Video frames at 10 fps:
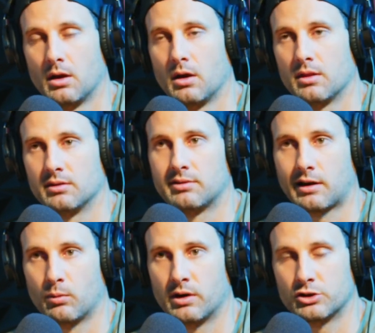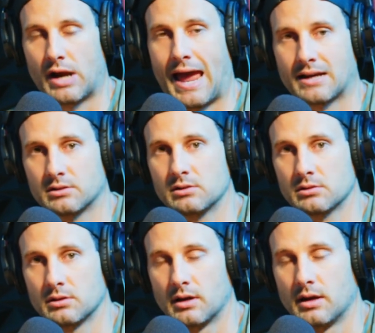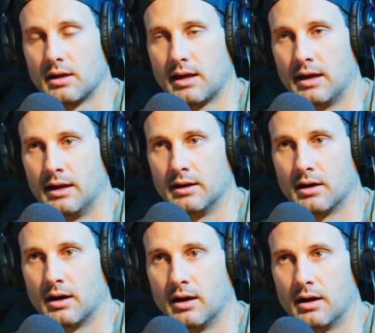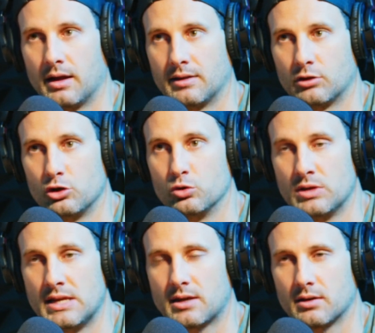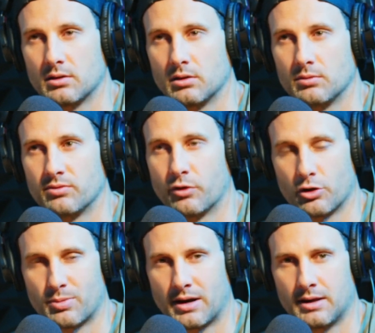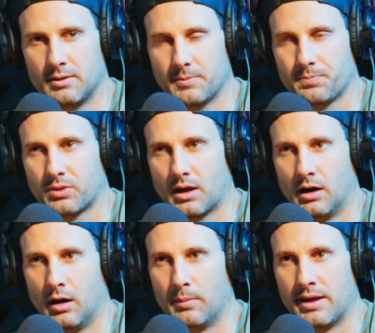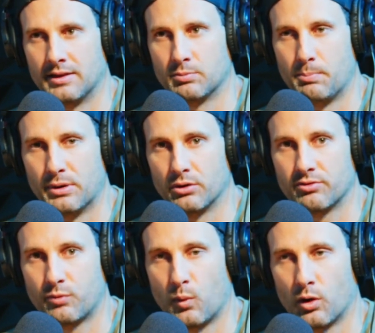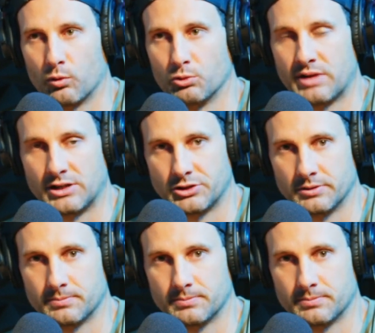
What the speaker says: The second one is your axis, and it's a unique vertebrae, and it's built for rotation.